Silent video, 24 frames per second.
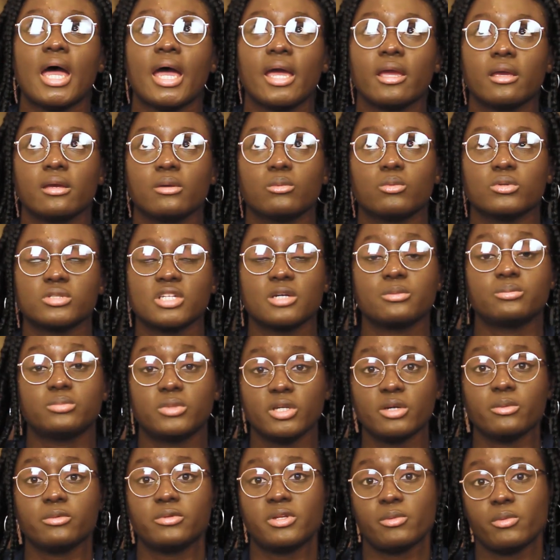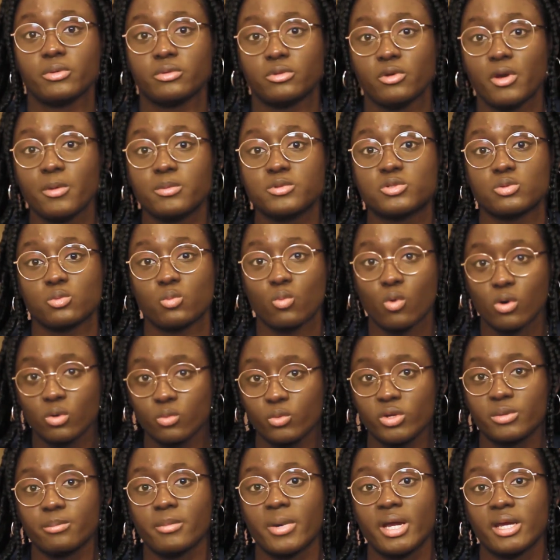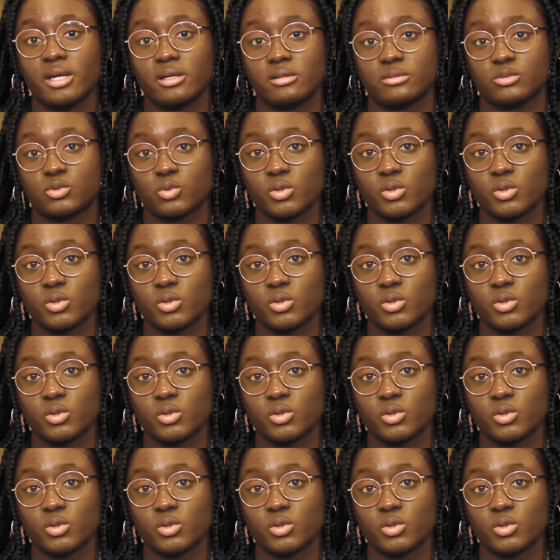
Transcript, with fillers: I was not they, they were able to work with my